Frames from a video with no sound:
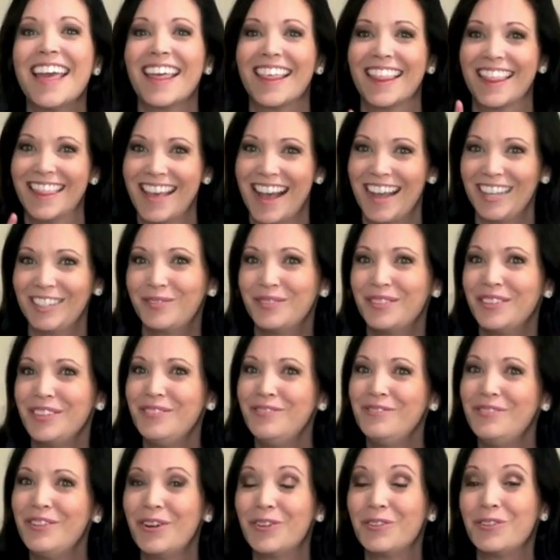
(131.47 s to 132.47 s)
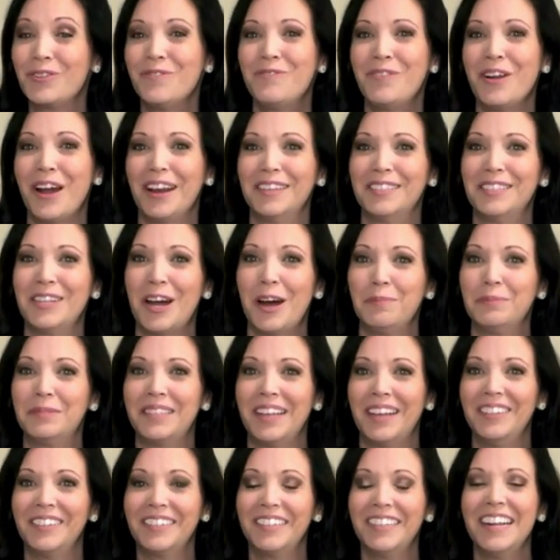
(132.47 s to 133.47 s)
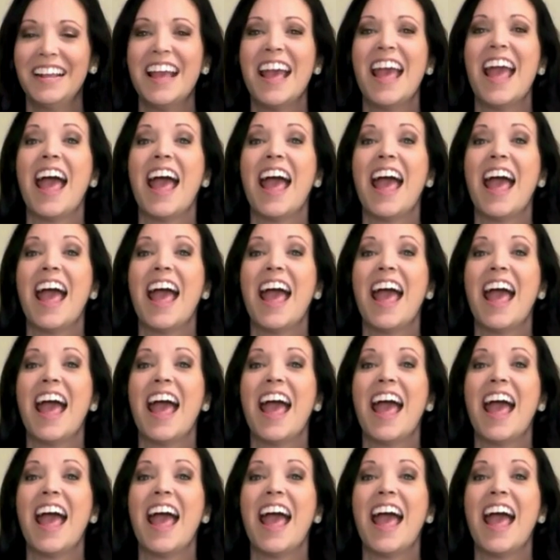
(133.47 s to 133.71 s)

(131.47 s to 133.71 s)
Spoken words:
that's when you know you've got a top seller,